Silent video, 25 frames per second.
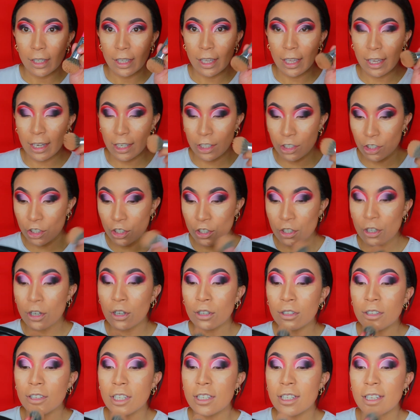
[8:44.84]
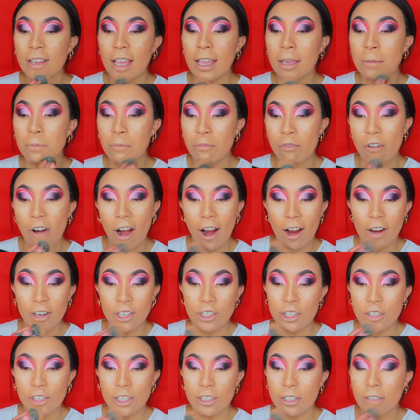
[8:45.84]
And then just on the same
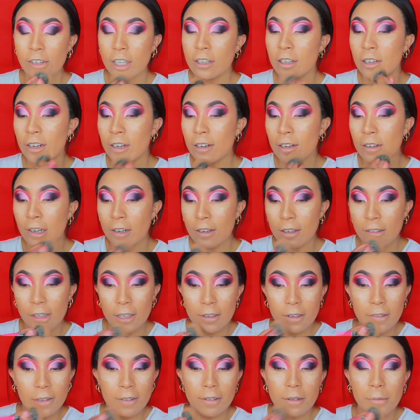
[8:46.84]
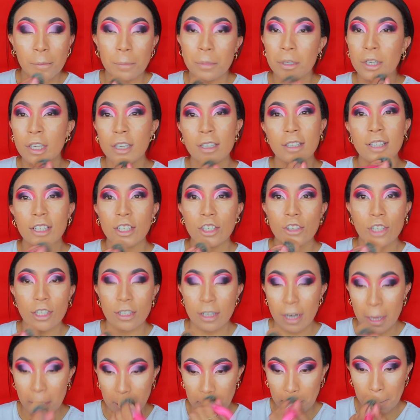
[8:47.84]
brush, because it's just
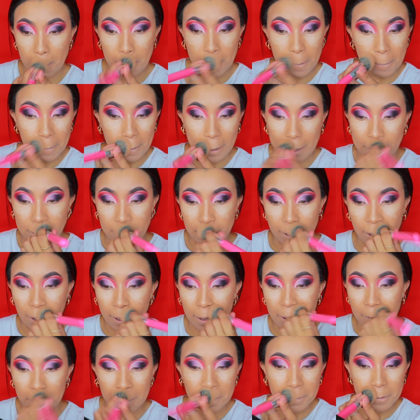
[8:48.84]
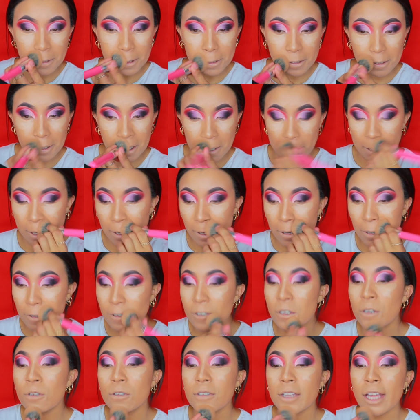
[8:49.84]
like a beauty blender, I'm just going to
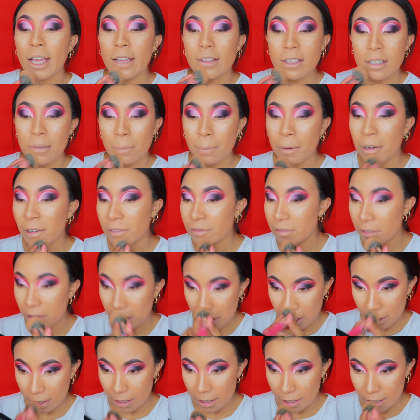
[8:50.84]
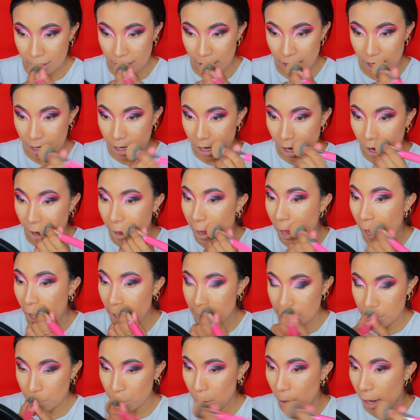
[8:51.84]
use that to buff in the concealer
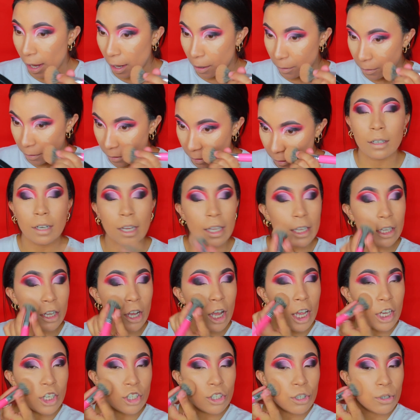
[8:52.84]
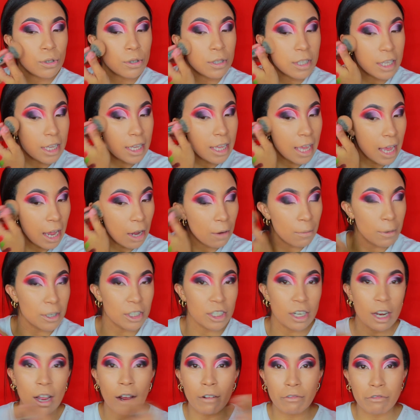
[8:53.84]
as well. Guys, you see how
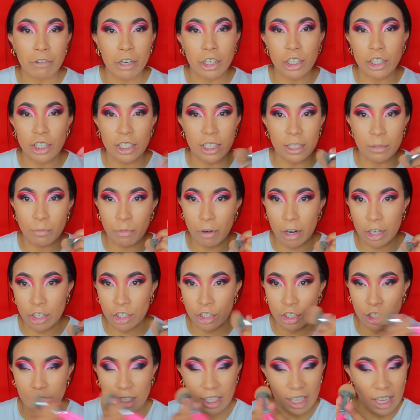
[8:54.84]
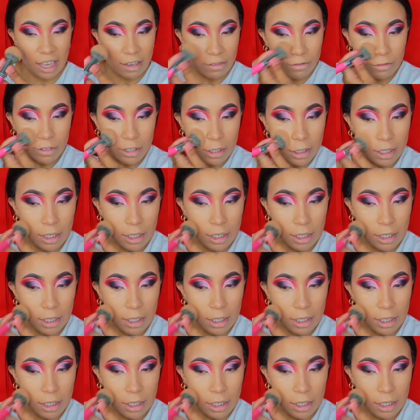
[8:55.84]
much coverage this brush just gives?